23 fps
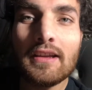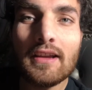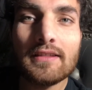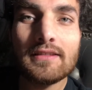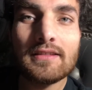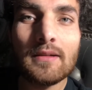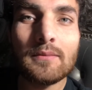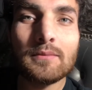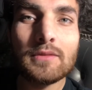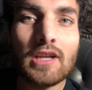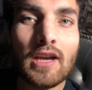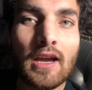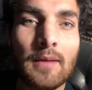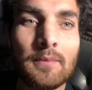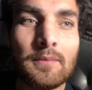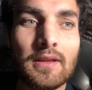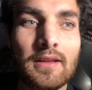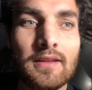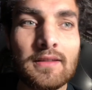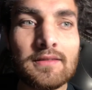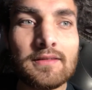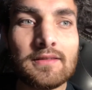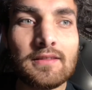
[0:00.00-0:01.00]
sometimes
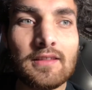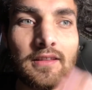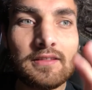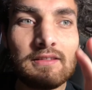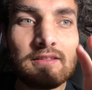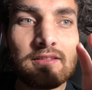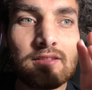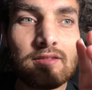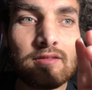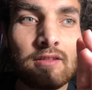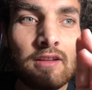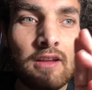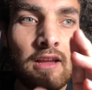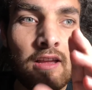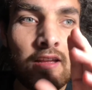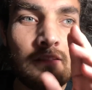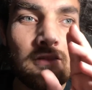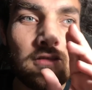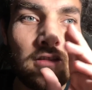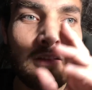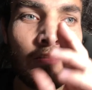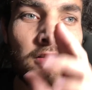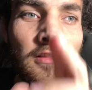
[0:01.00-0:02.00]
is
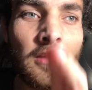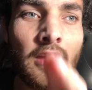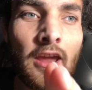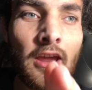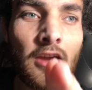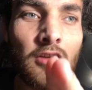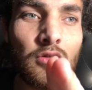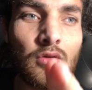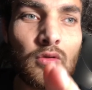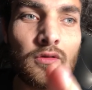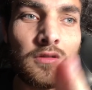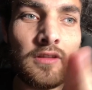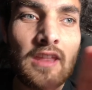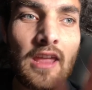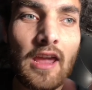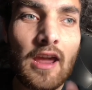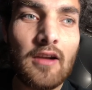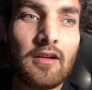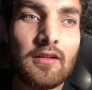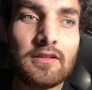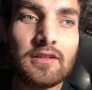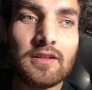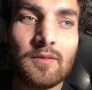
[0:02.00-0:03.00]
the narrow
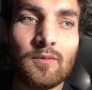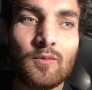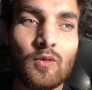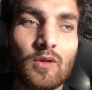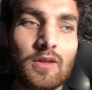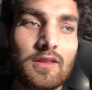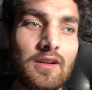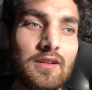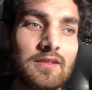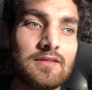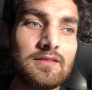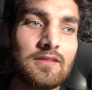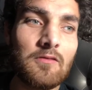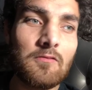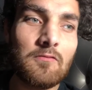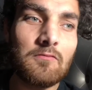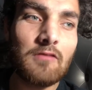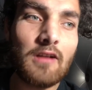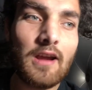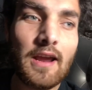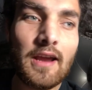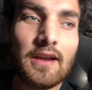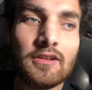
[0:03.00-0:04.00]
narrative, whether it's the
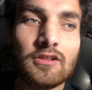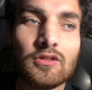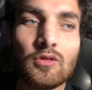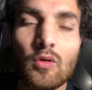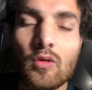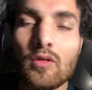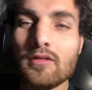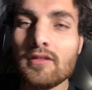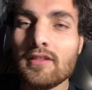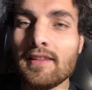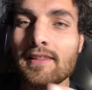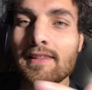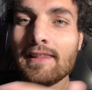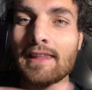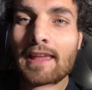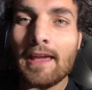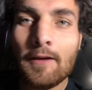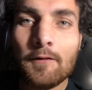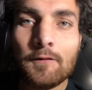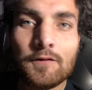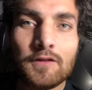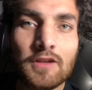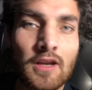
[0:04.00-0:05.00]
right or the
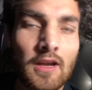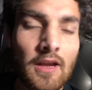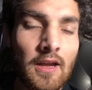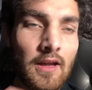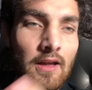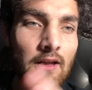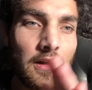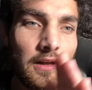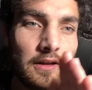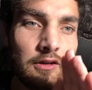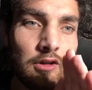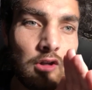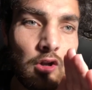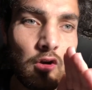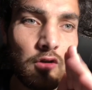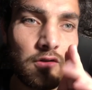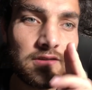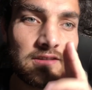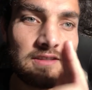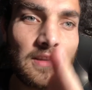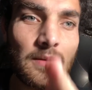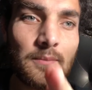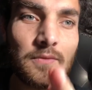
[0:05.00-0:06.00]
left.
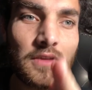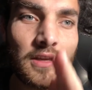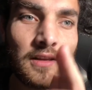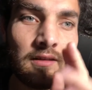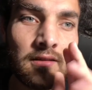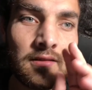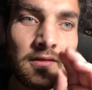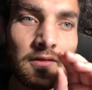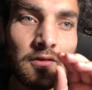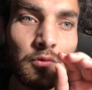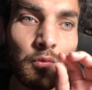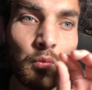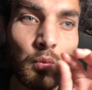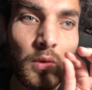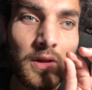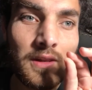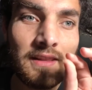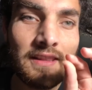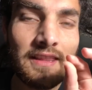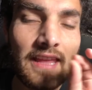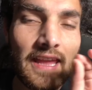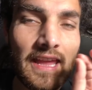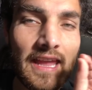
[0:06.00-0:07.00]
Something
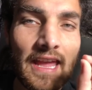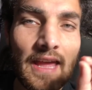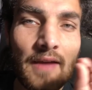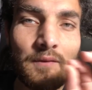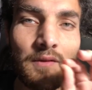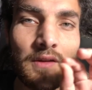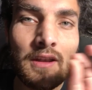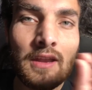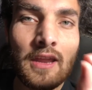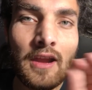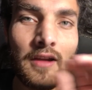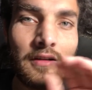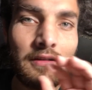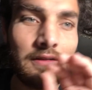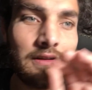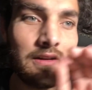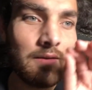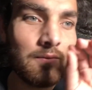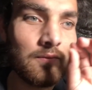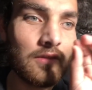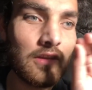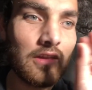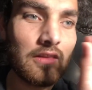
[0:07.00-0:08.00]
when they have a
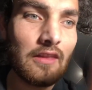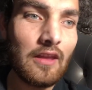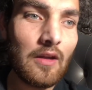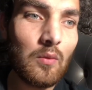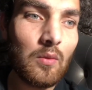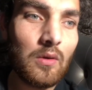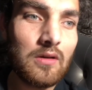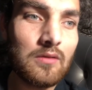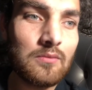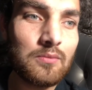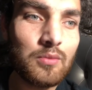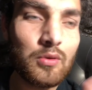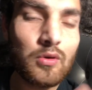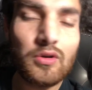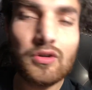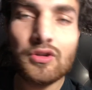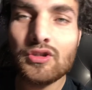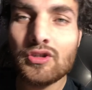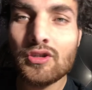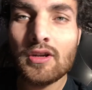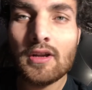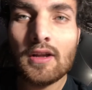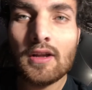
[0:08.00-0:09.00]
narrative that they want to
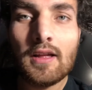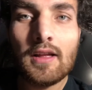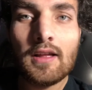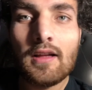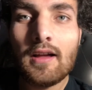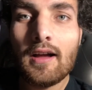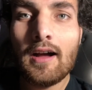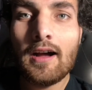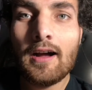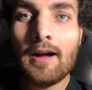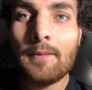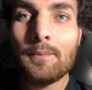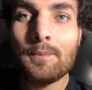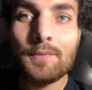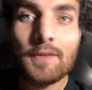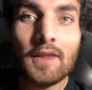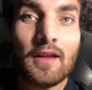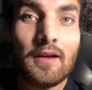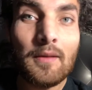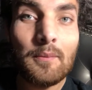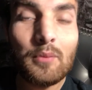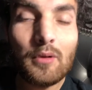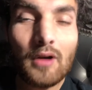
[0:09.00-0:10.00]
push. Um,
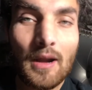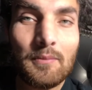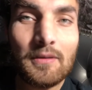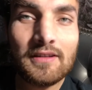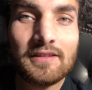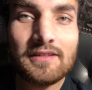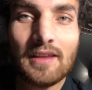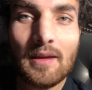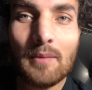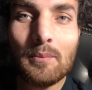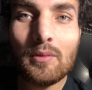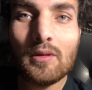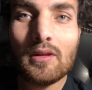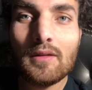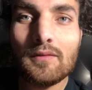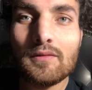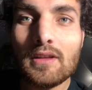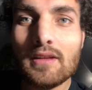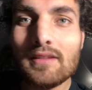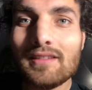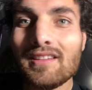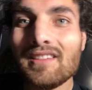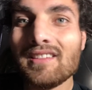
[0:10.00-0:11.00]
Prime example of
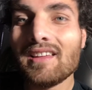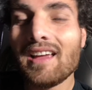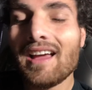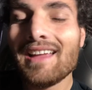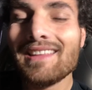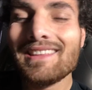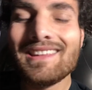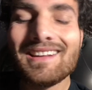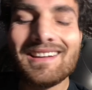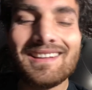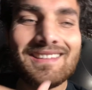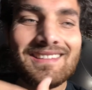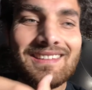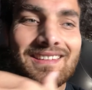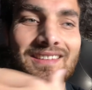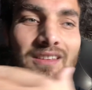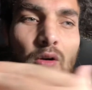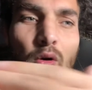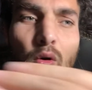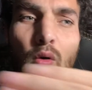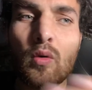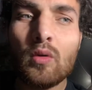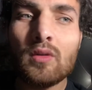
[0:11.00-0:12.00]
this is I didn't see the
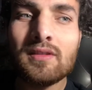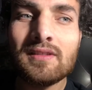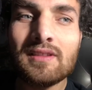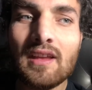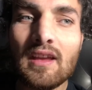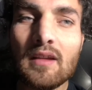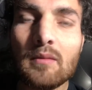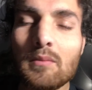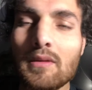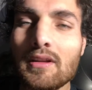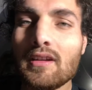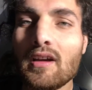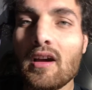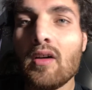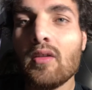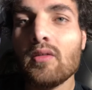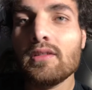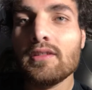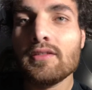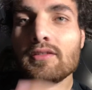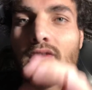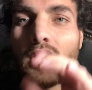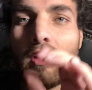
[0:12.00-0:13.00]
whole segment. I
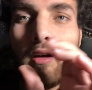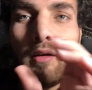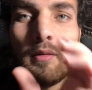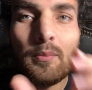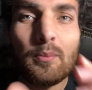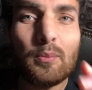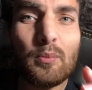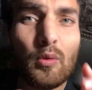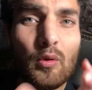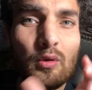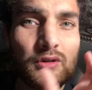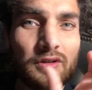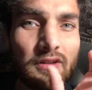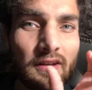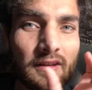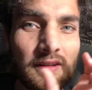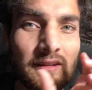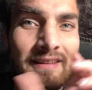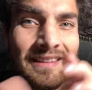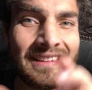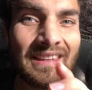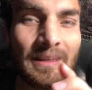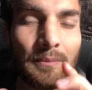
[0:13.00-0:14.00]
only saw a portion
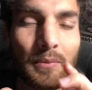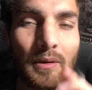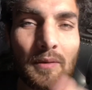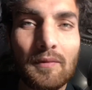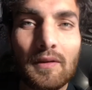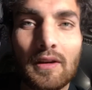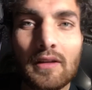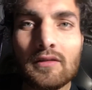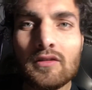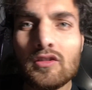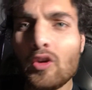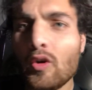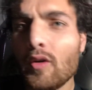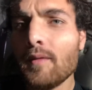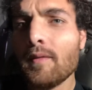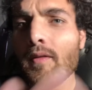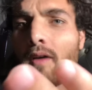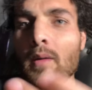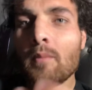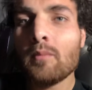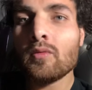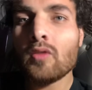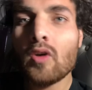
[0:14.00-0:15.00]
clip of it. So if
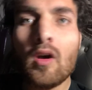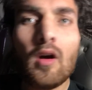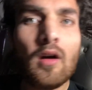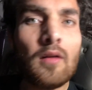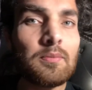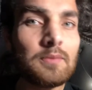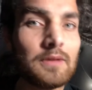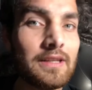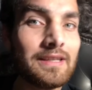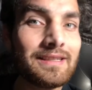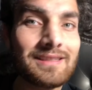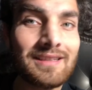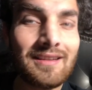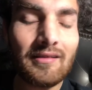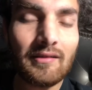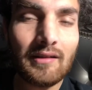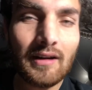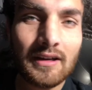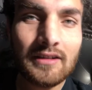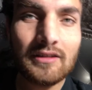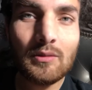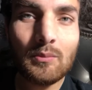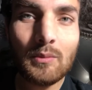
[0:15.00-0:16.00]
I'm wrong, please
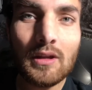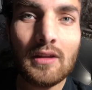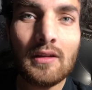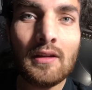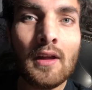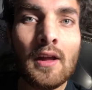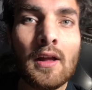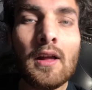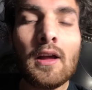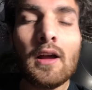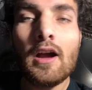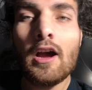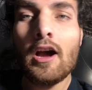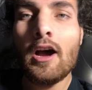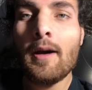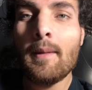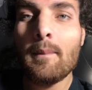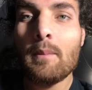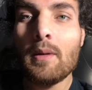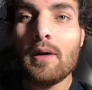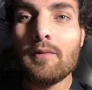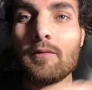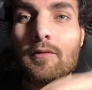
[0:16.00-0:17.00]
correct me.
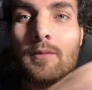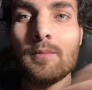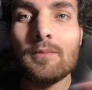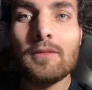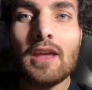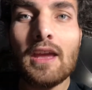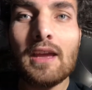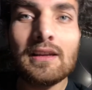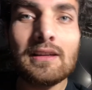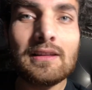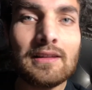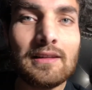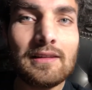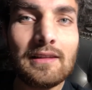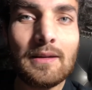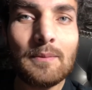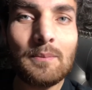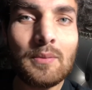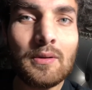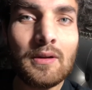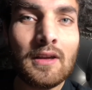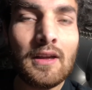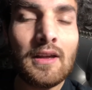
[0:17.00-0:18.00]
But from that
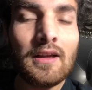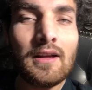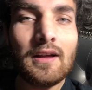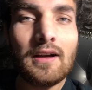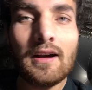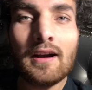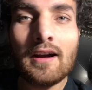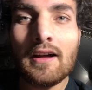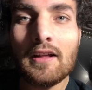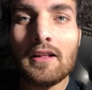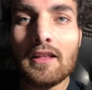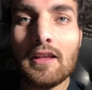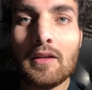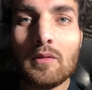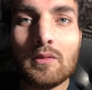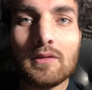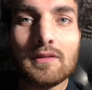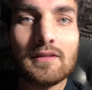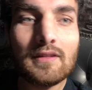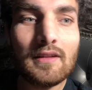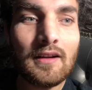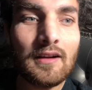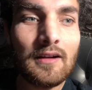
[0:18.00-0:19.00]
clip, it
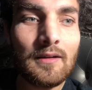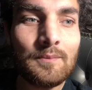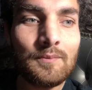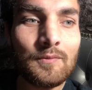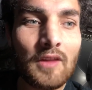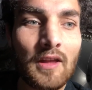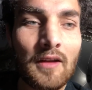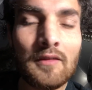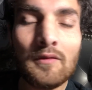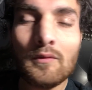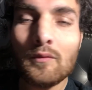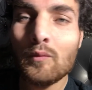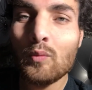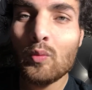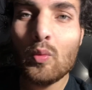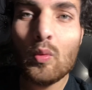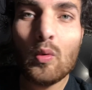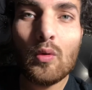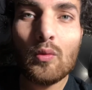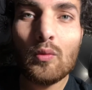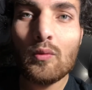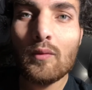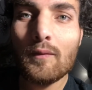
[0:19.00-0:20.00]
was a
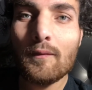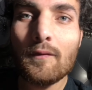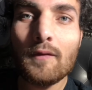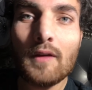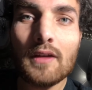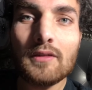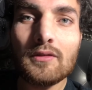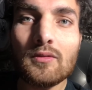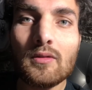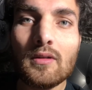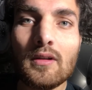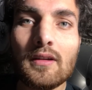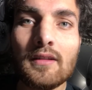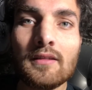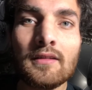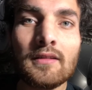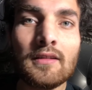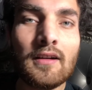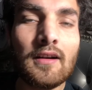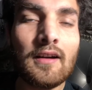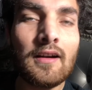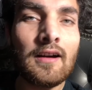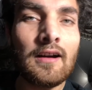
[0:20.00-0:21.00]
war
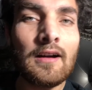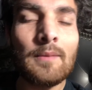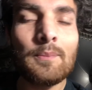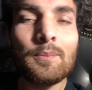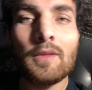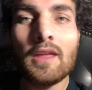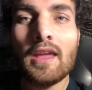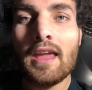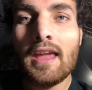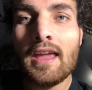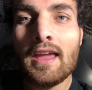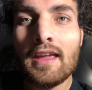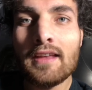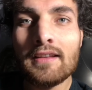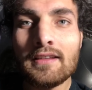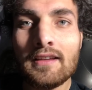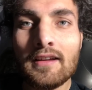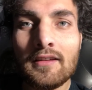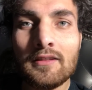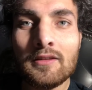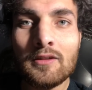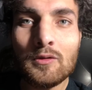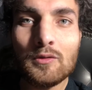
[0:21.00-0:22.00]
veteran and
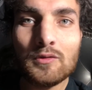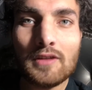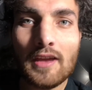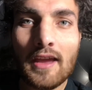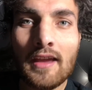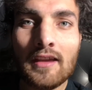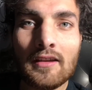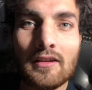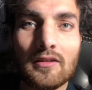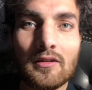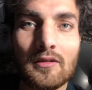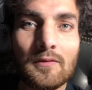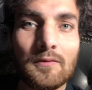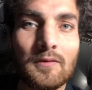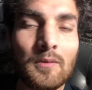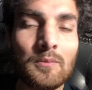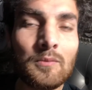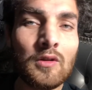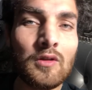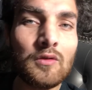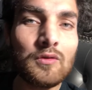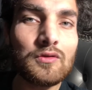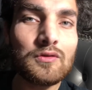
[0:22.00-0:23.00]
a news anchor
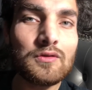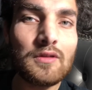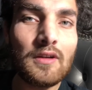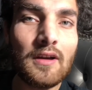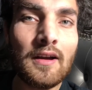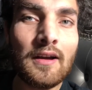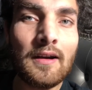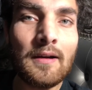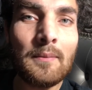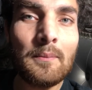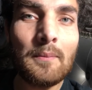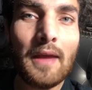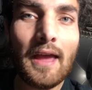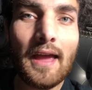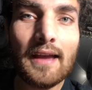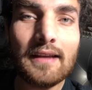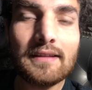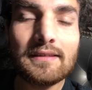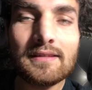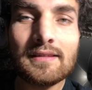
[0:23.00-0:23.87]
from Newsmax